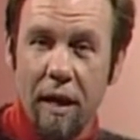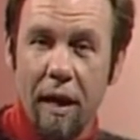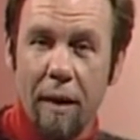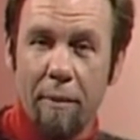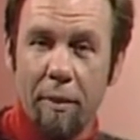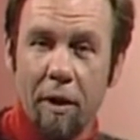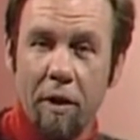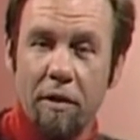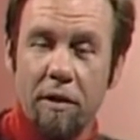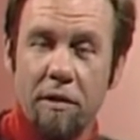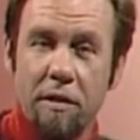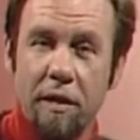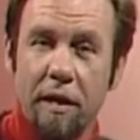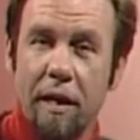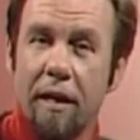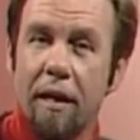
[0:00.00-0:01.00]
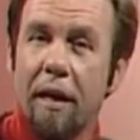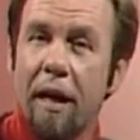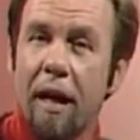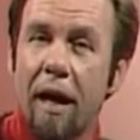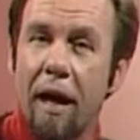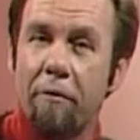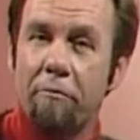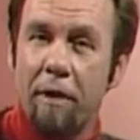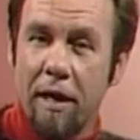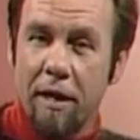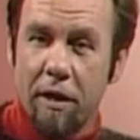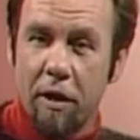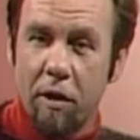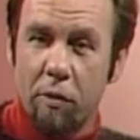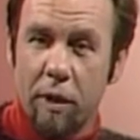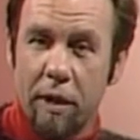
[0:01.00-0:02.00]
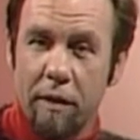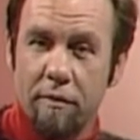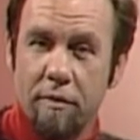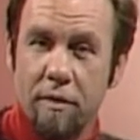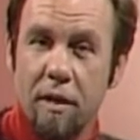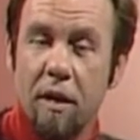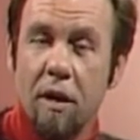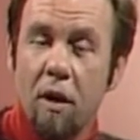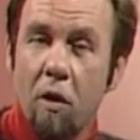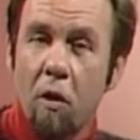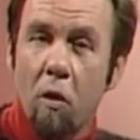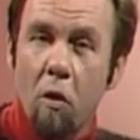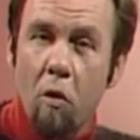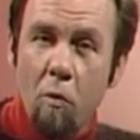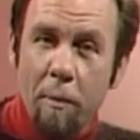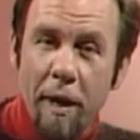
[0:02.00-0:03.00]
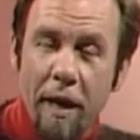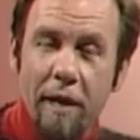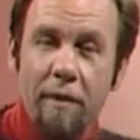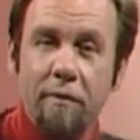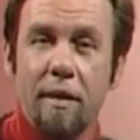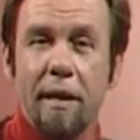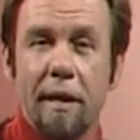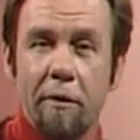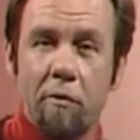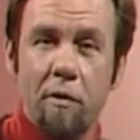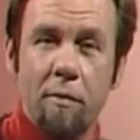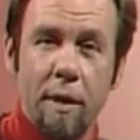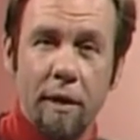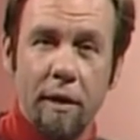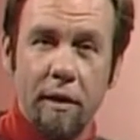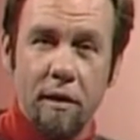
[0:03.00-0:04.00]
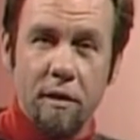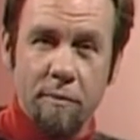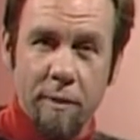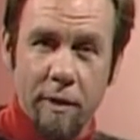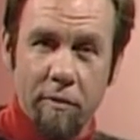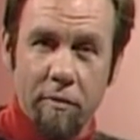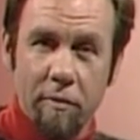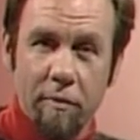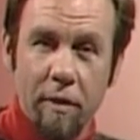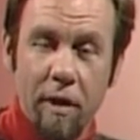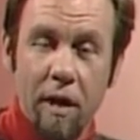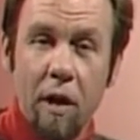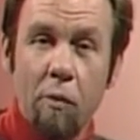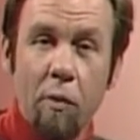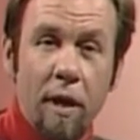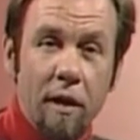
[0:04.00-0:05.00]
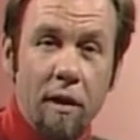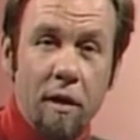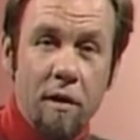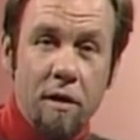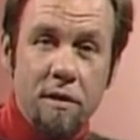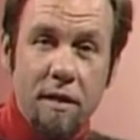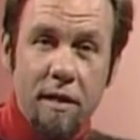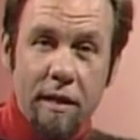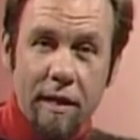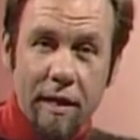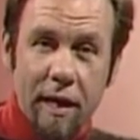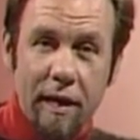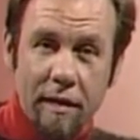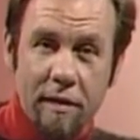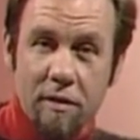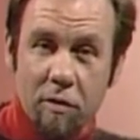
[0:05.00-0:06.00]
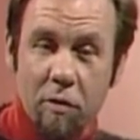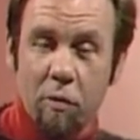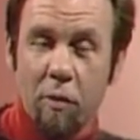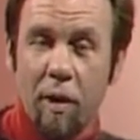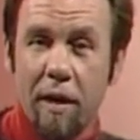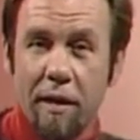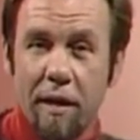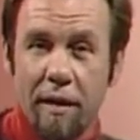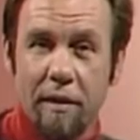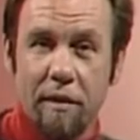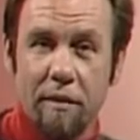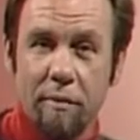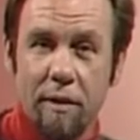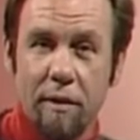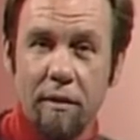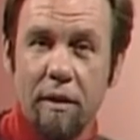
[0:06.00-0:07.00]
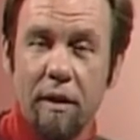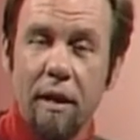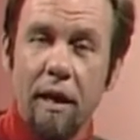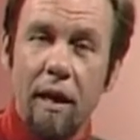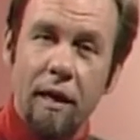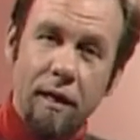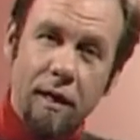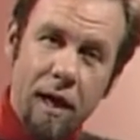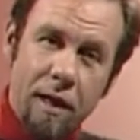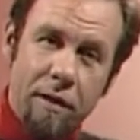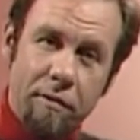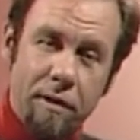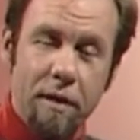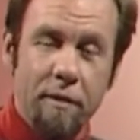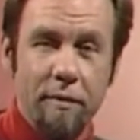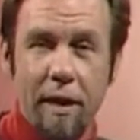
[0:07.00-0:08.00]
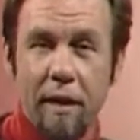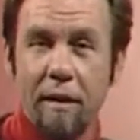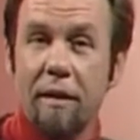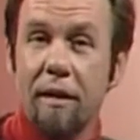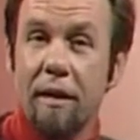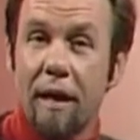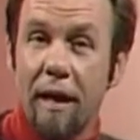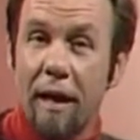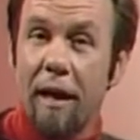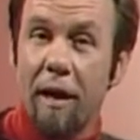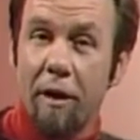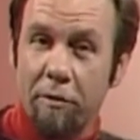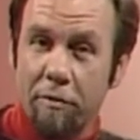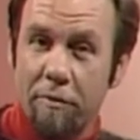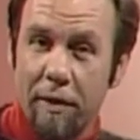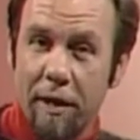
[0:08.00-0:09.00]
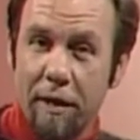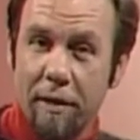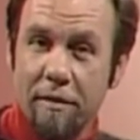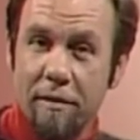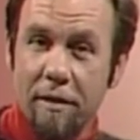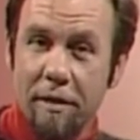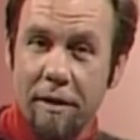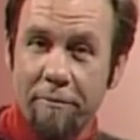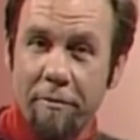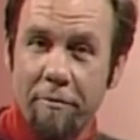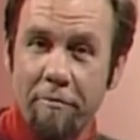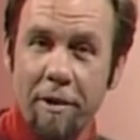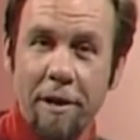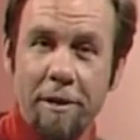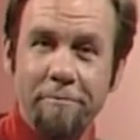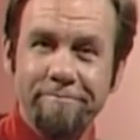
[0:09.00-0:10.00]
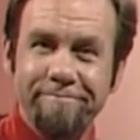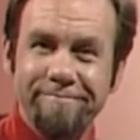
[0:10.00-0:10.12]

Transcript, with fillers: and below those again are radio waves, all part of the electromagnetic spectrum. We can only see the colours or white light in the middle, and at either end of that are ultraviolet and infrared.